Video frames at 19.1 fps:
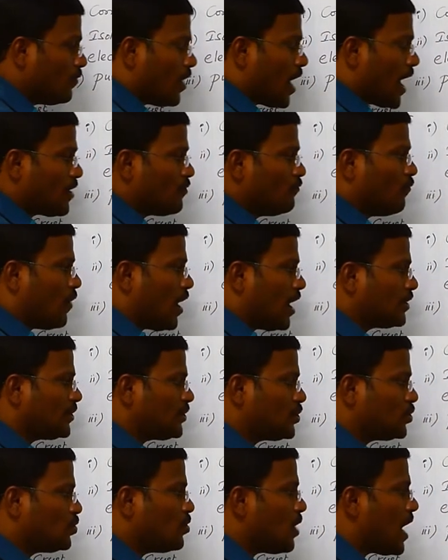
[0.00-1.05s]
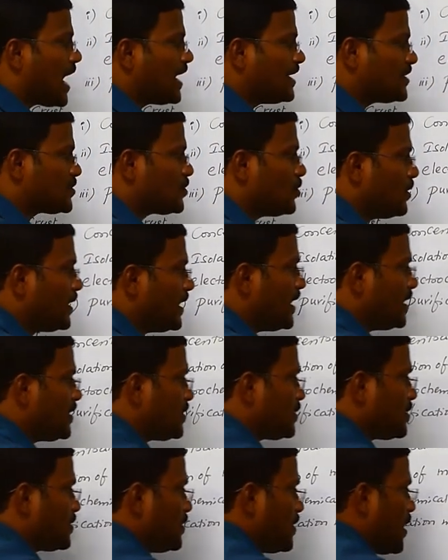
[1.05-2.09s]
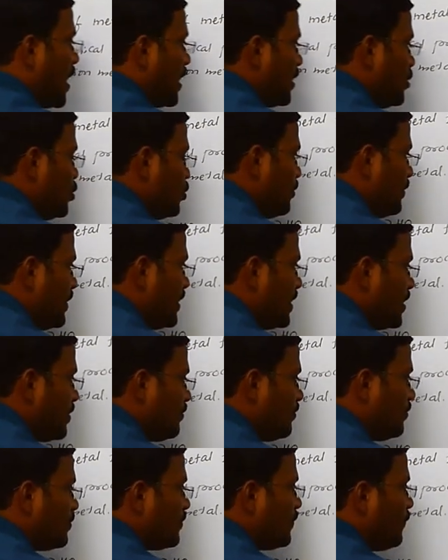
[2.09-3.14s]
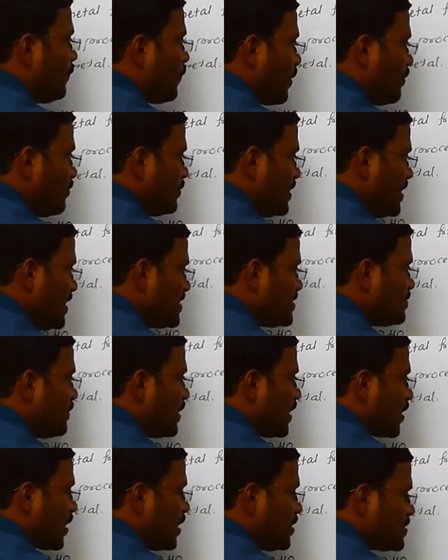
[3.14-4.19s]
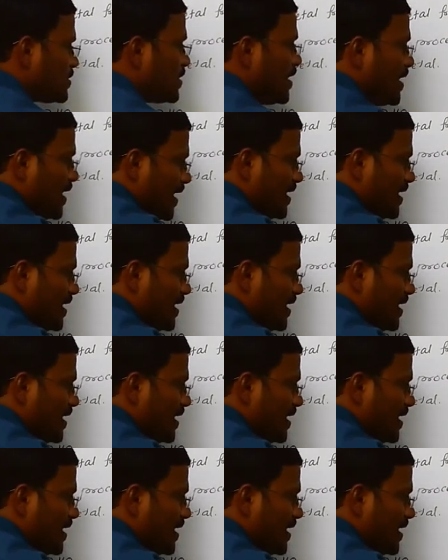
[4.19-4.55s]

I want to isolate aluminium from these minerals,